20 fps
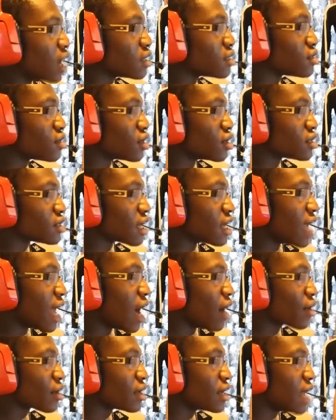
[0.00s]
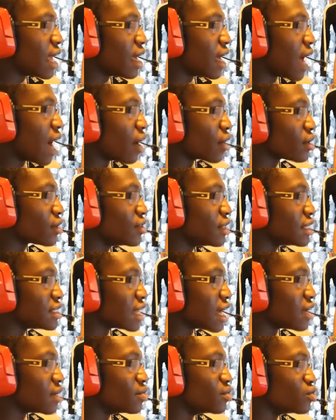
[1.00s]
I just don't understand. How can
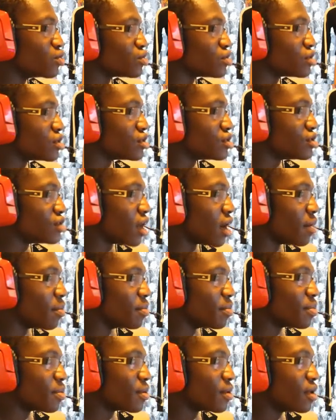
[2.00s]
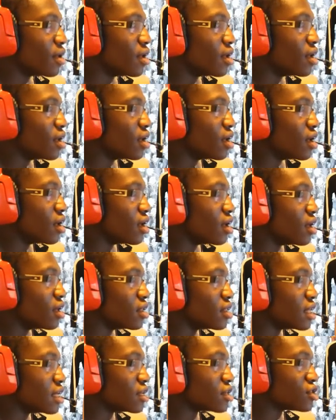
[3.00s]
these animals just jump?
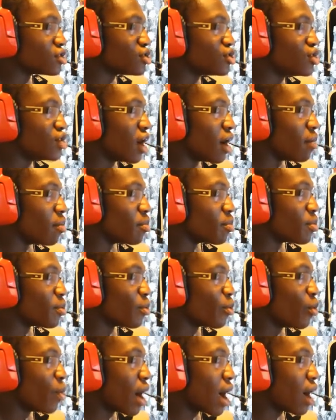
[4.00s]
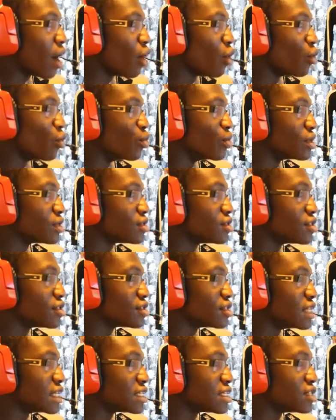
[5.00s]
They just jump. Wow, this
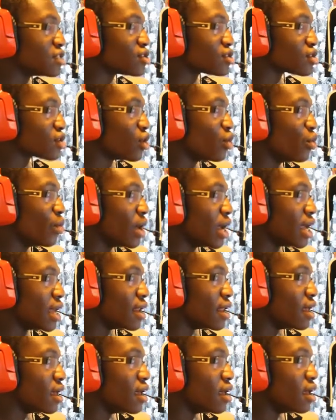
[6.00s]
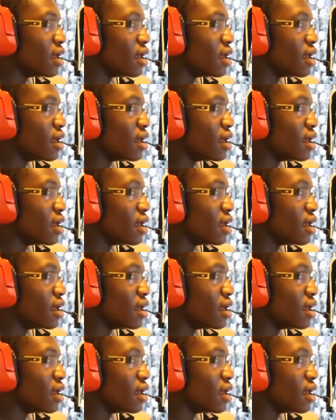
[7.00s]
is so weird.